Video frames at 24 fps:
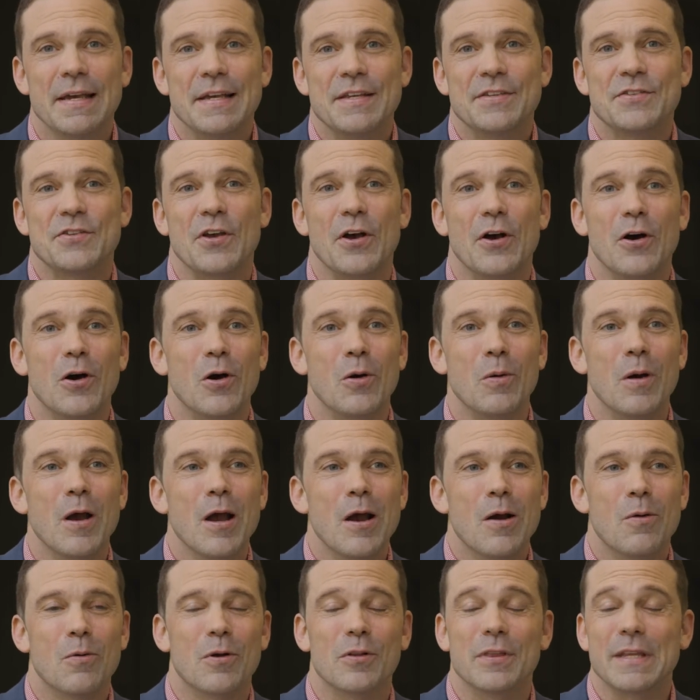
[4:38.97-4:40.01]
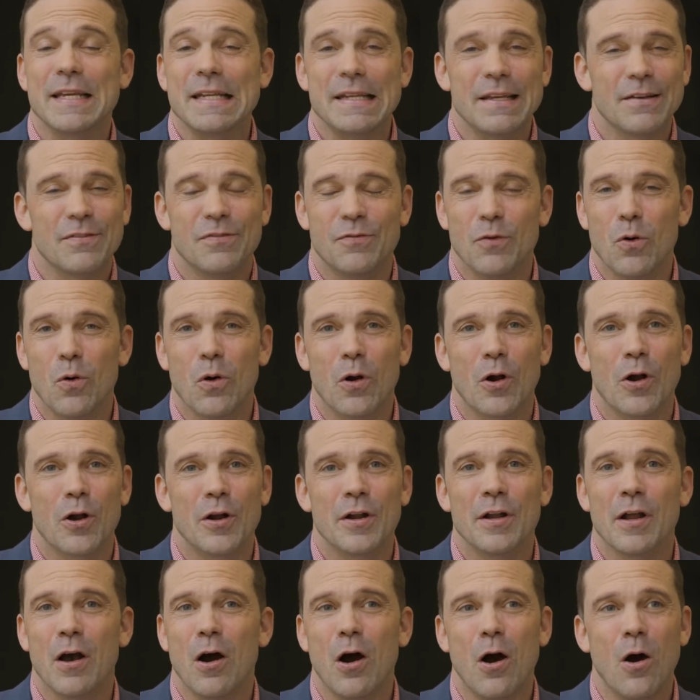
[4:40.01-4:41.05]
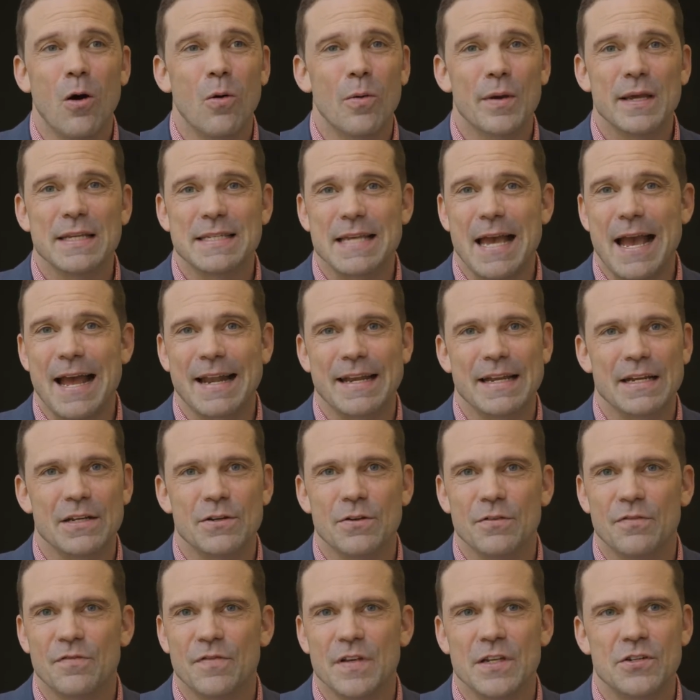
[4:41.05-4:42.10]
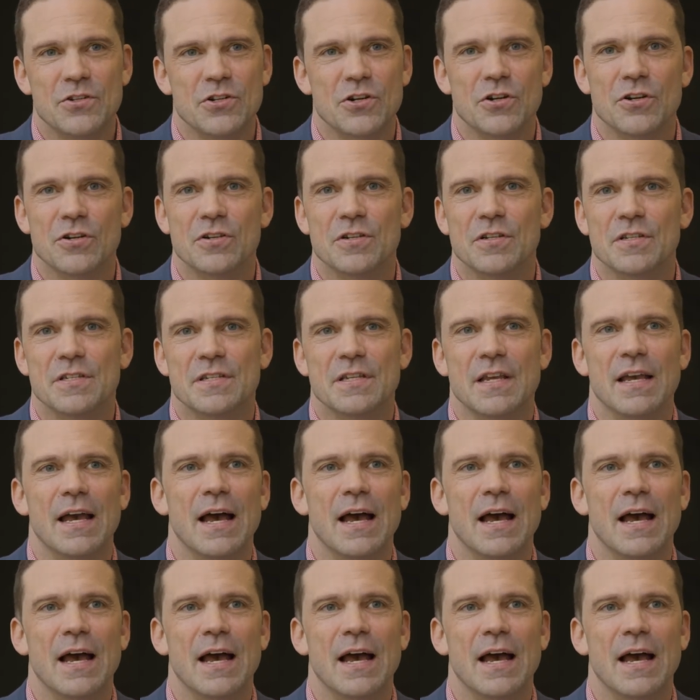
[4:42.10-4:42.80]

So we're leaning forward, always adding new features,